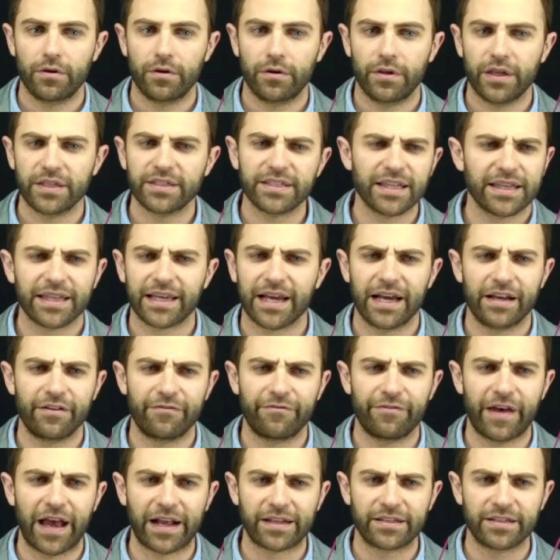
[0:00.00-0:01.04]
That's not the kind of
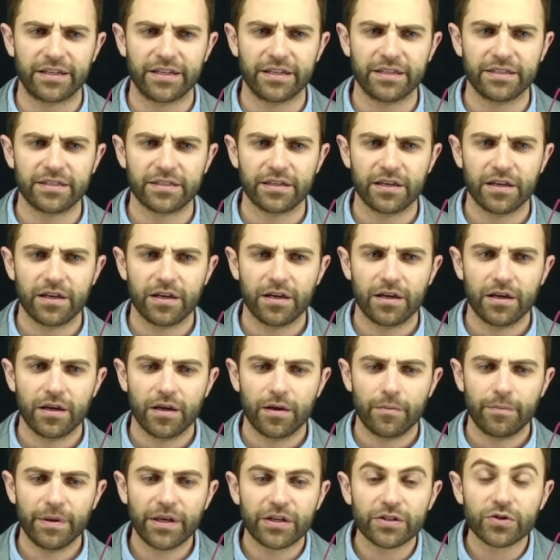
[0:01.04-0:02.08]
fact it is.
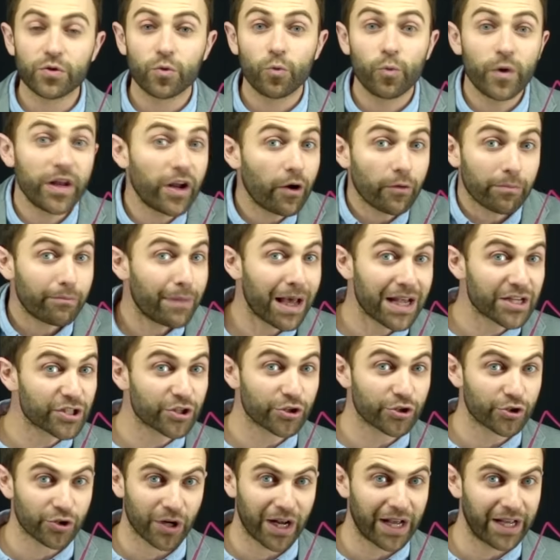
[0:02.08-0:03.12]
Because we don't
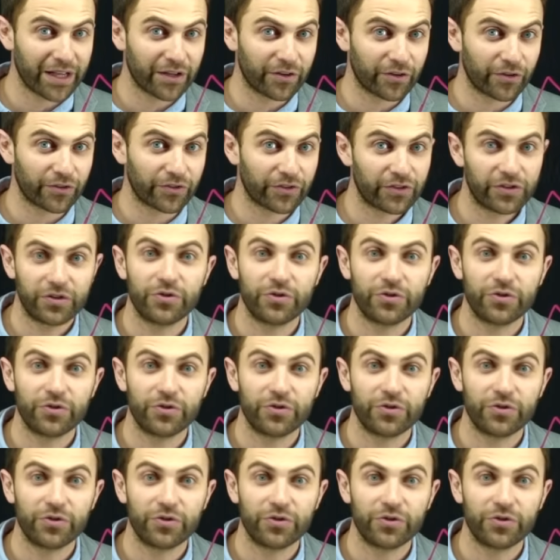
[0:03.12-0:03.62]
measure triangles.